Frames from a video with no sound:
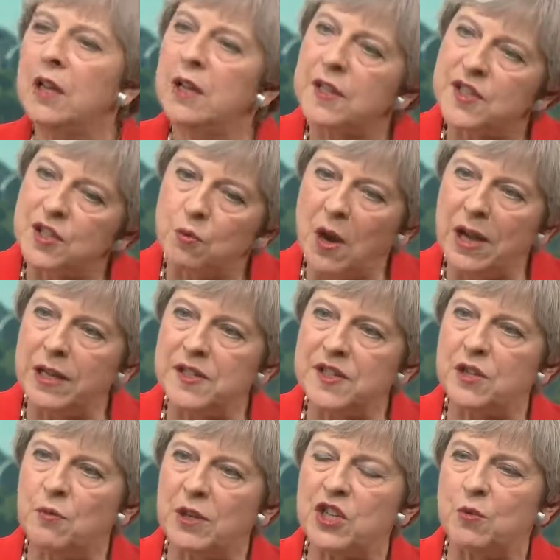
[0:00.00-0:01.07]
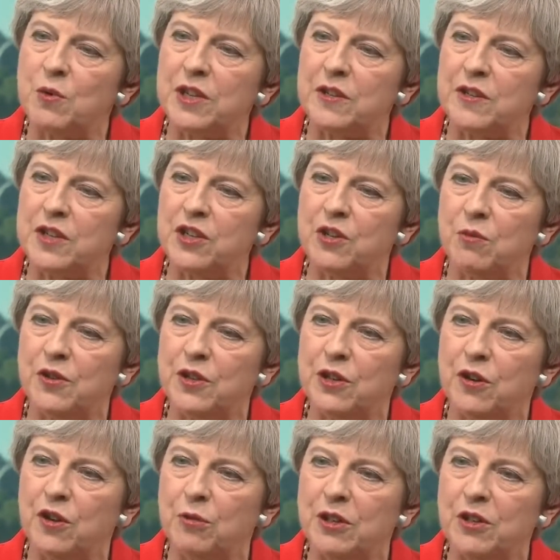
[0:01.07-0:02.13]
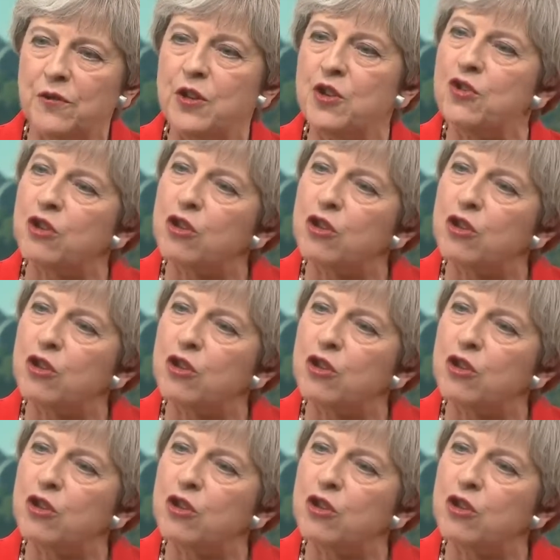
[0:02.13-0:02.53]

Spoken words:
is the ways in which we can deal with the economy in the future.